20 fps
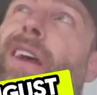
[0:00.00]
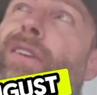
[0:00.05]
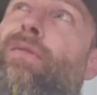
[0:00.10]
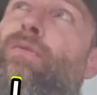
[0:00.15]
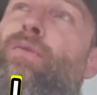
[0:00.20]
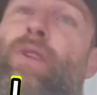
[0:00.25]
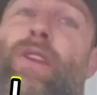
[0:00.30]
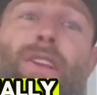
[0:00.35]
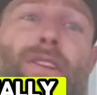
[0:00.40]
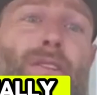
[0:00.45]
I
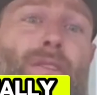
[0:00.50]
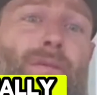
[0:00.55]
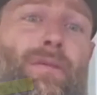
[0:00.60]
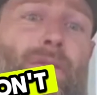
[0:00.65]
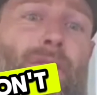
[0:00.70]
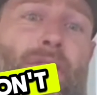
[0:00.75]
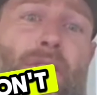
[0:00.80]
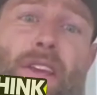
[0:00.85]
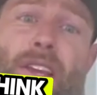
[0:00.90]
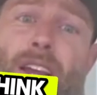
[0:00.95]
really
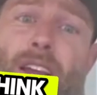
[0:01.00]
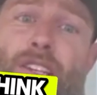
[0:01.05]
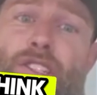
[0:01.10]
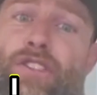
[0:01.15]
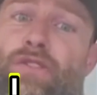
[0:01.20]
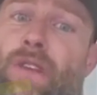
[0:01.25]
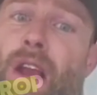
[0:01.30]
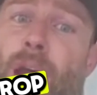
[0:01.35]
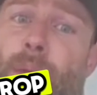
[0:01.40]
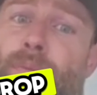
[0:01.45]
don't think I
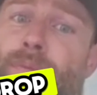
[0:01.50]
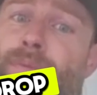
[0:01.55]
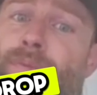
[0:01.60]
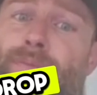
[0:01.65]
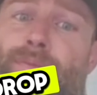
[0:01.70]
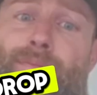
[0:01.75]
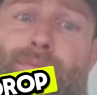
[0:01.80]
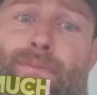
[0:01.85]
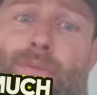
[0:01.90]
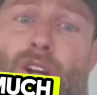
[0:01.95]
dropped
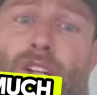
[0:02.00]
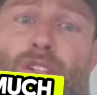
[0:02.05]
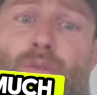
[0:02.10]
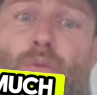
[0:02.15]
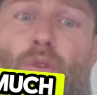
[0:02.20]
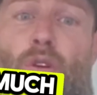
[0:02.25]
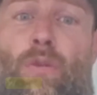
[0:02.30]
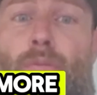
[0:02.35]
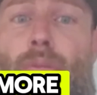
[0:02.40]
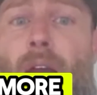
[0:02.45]

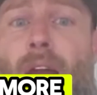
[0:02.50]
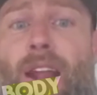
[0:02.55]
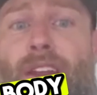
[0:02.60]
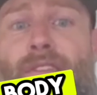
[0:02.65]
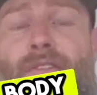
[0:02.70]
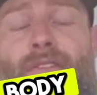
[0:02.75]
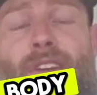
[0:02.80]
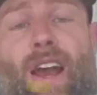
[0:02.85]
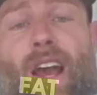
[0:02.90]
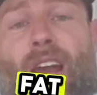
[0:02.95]
much more
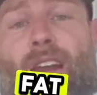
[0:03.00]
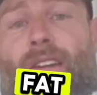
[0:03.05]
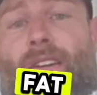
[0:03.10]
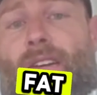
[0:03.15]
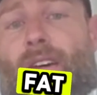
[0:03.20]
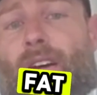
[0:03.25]
body fat.